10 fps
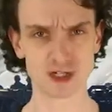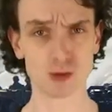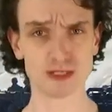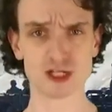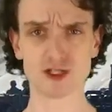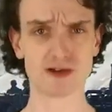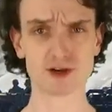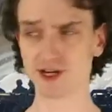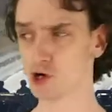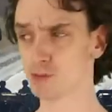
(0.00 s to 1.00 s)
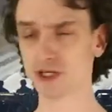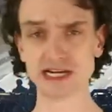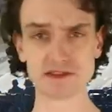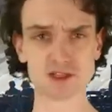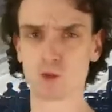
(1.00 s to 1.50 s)
Nobody should ever know about
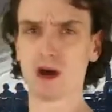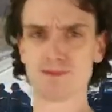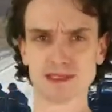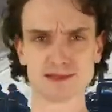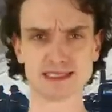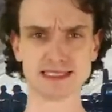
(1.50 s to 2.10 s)
any of these weapons,